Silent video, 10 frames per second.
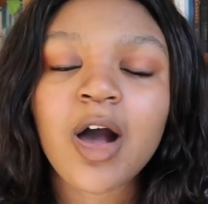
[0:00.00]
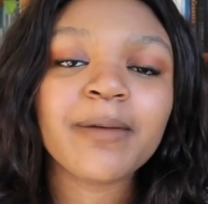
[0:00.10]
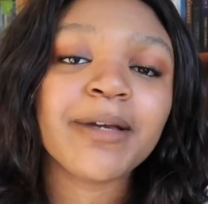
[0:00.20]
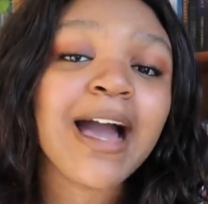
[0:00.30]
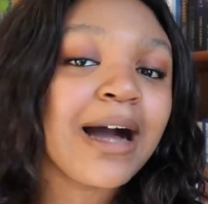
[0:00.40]

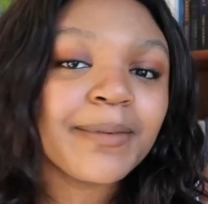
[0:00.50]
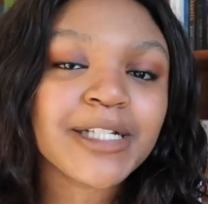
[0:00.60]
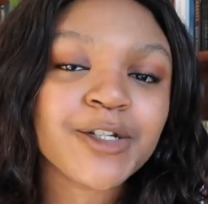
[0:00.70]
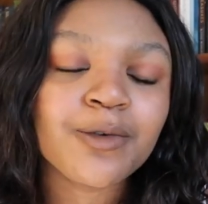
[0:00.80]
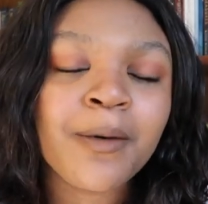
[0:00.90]
I'd be happy
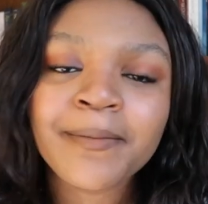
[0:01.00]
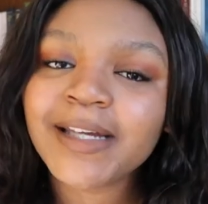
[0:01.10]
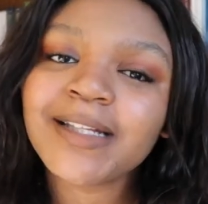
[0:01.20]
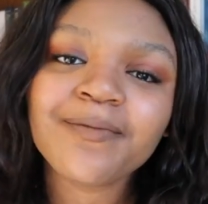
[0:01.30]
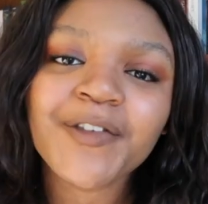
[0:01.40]
to
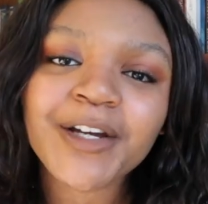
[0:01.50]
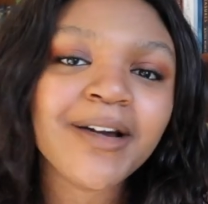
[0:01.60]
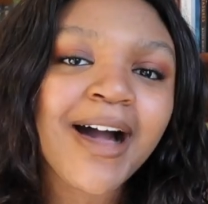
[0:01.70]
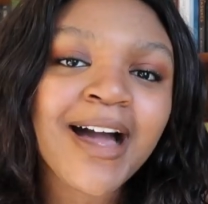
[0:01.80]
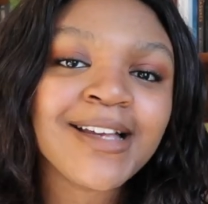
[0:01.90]
make them for
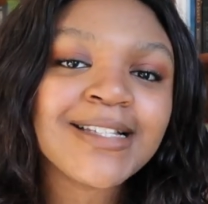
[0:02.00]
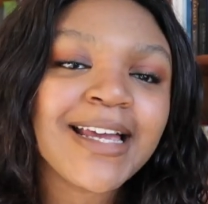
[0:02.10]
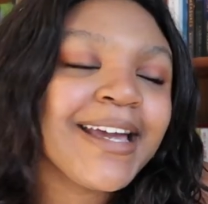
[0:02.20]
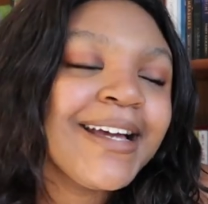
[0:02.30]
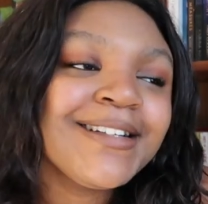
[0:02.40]
you guys.
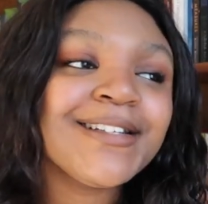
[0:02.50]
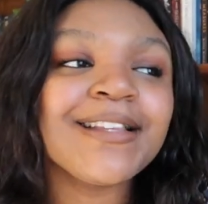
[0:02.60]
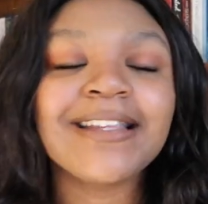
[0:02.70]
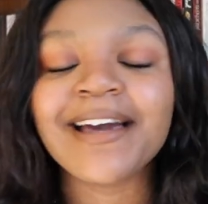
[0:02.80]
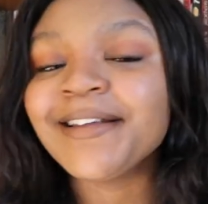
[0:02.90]
And
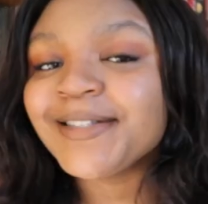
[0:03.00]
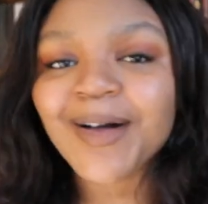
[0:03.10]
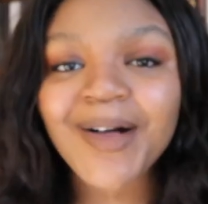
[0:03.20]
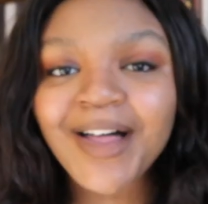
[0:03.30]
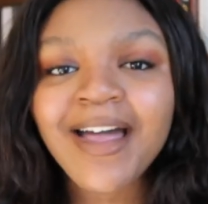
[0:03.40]
that is
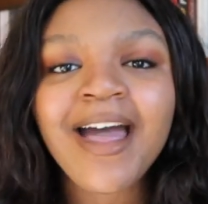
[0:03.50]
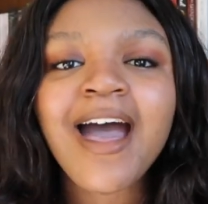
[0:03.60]
all.